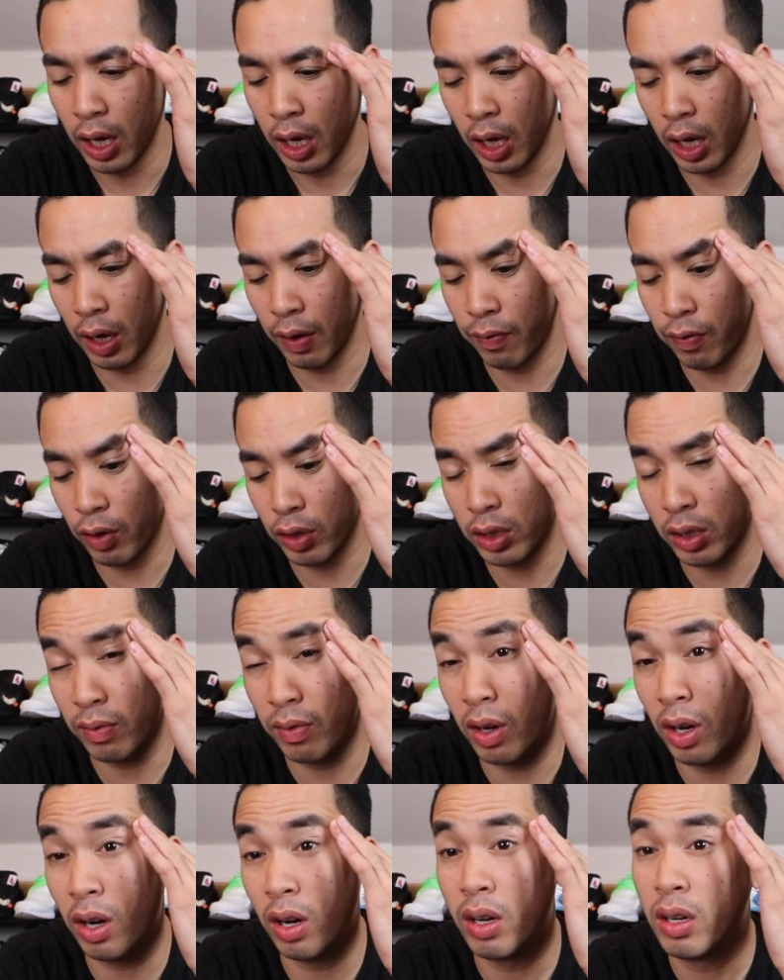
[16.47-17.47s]
Uh, first of
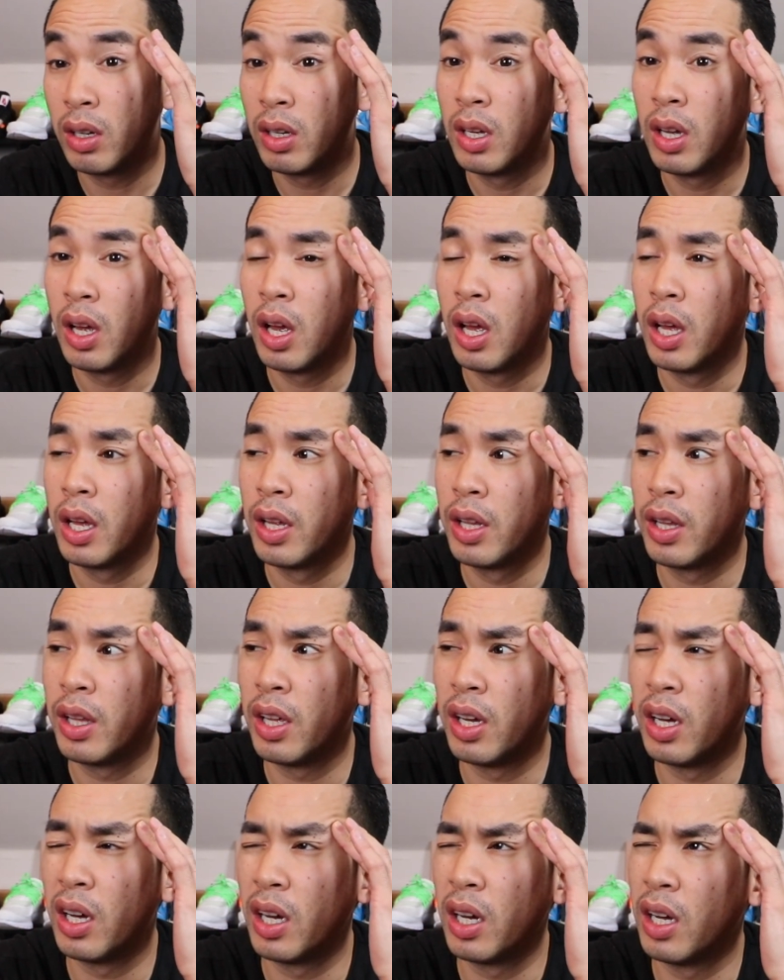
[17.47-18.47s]
all,
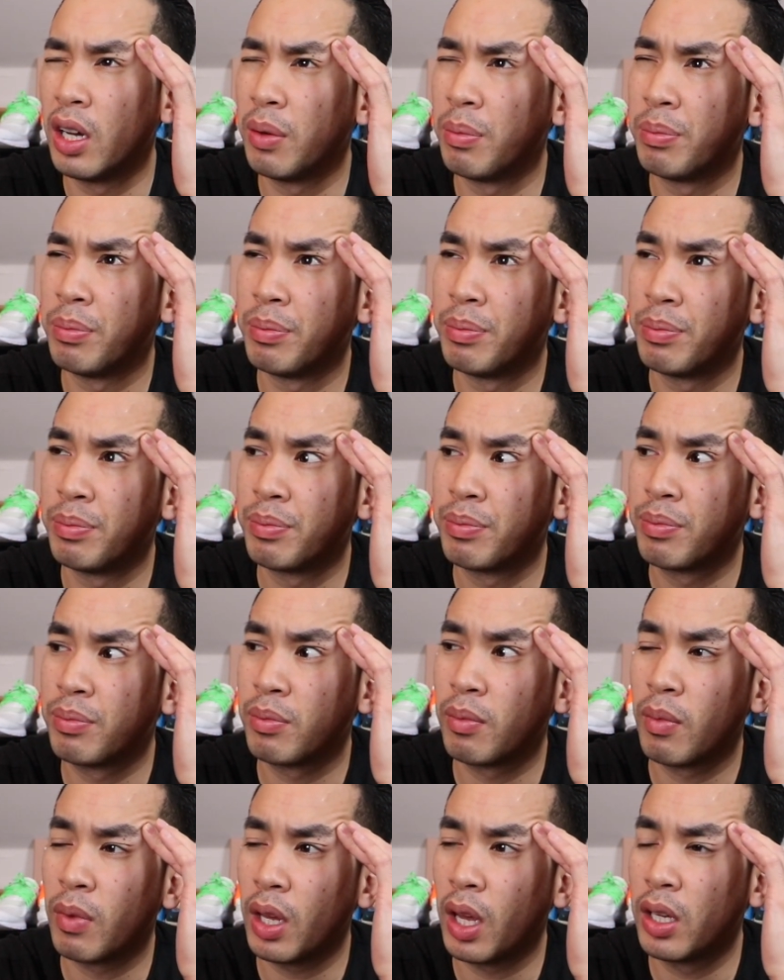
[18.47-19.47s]
the um,
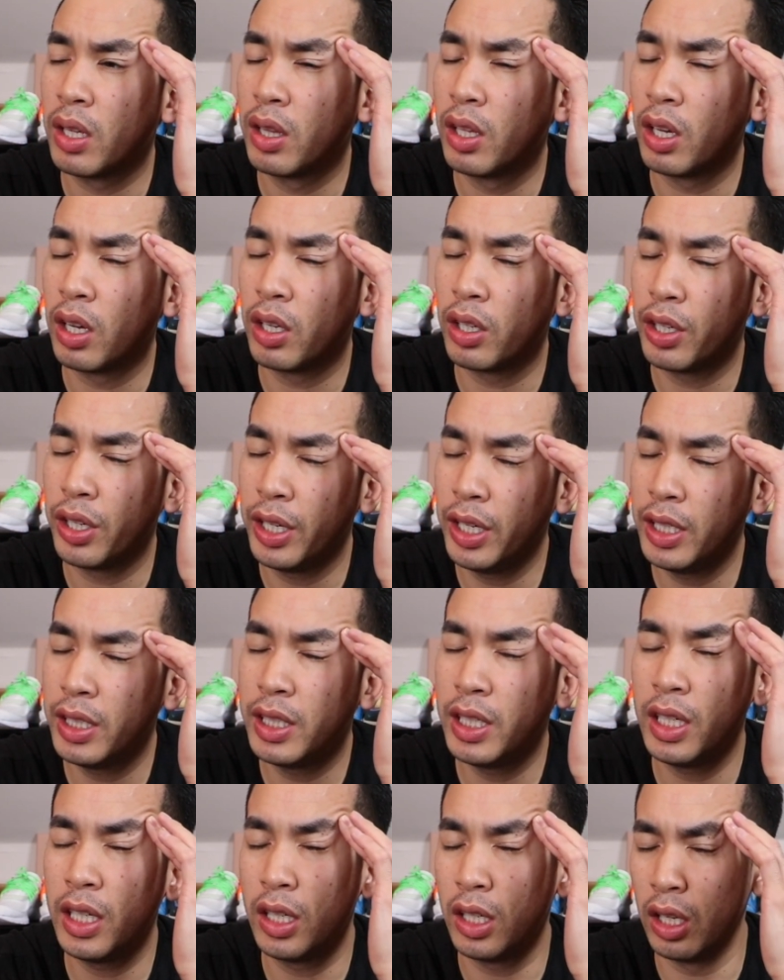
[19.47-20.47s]
the
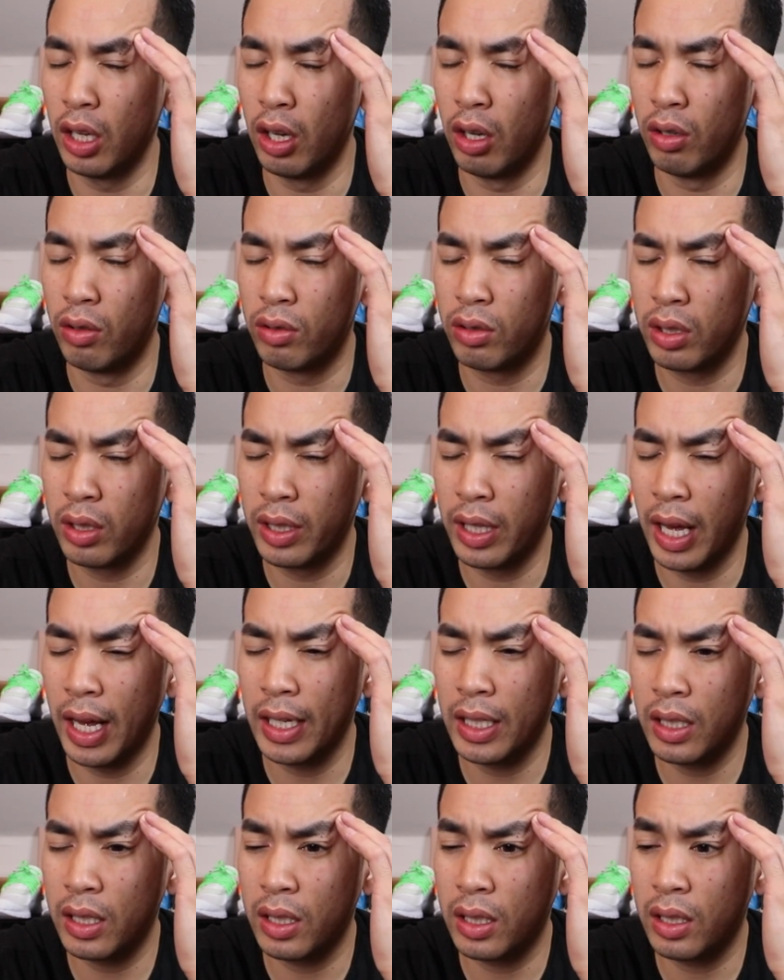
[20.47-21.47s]
Yeezy glows.
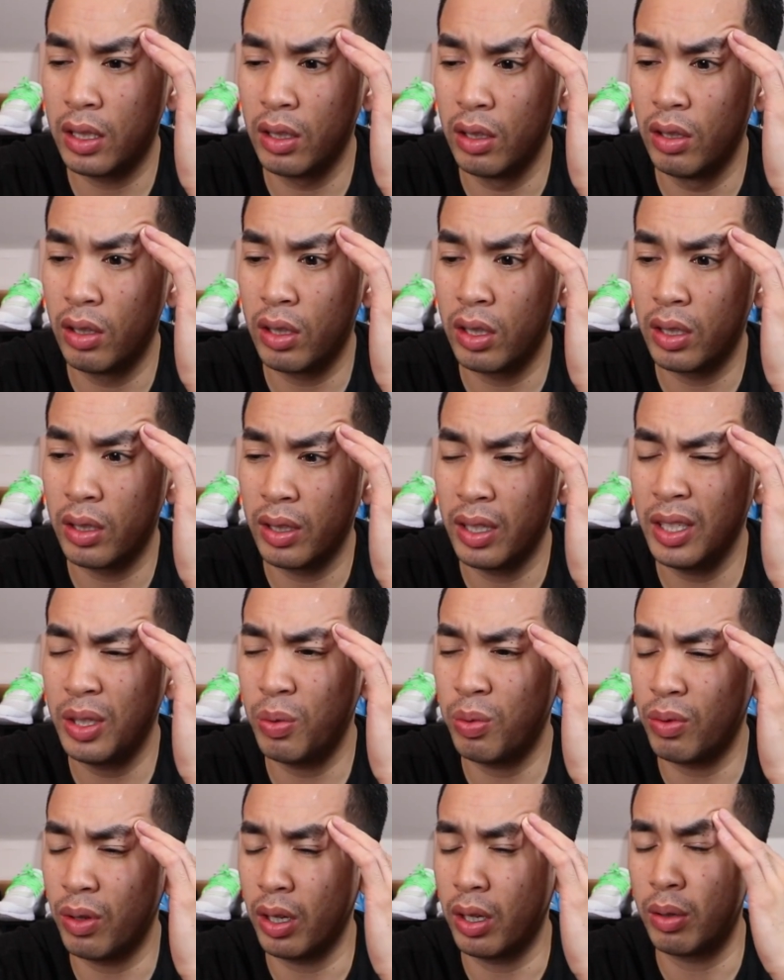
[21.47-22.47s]
That's look this
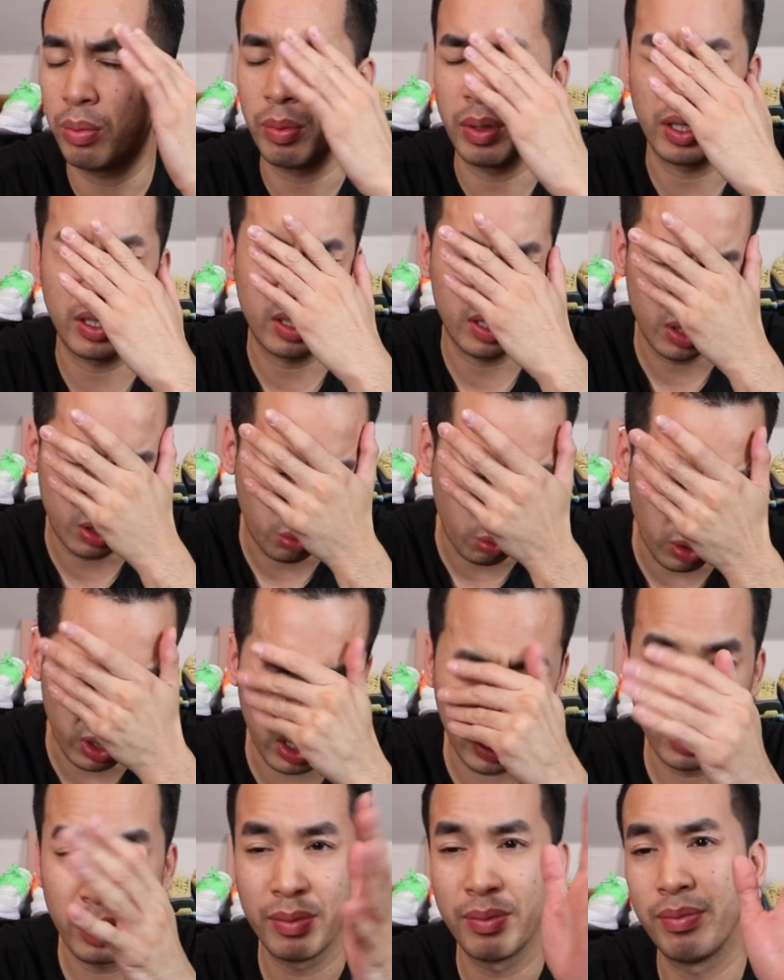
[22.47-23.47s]
oh my, this
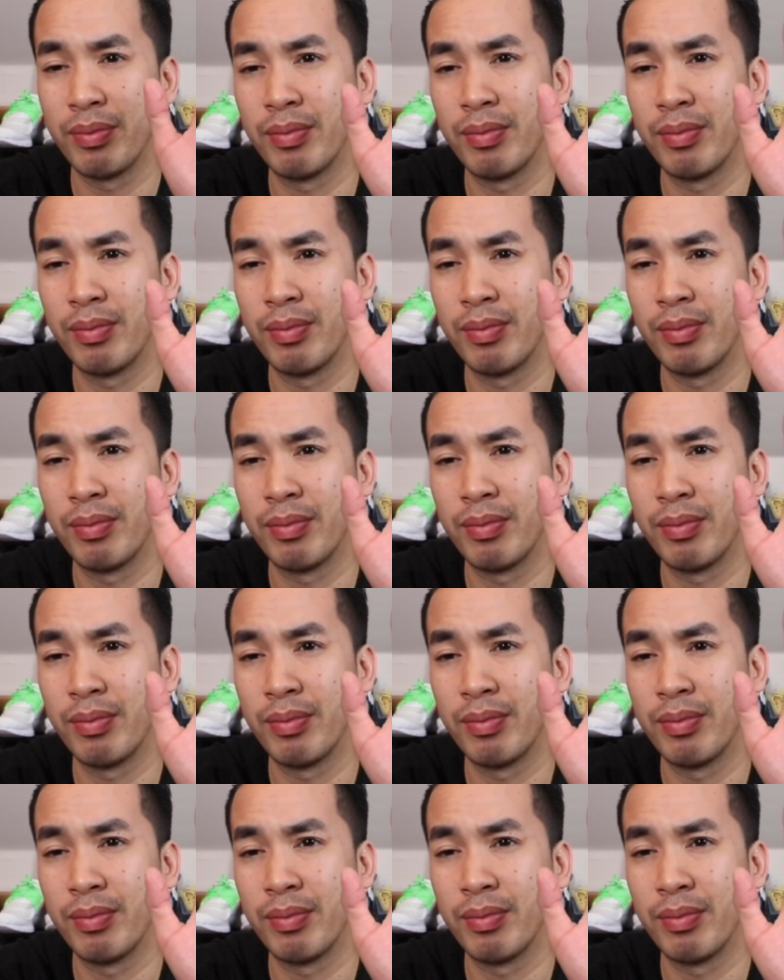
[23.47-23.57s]
week.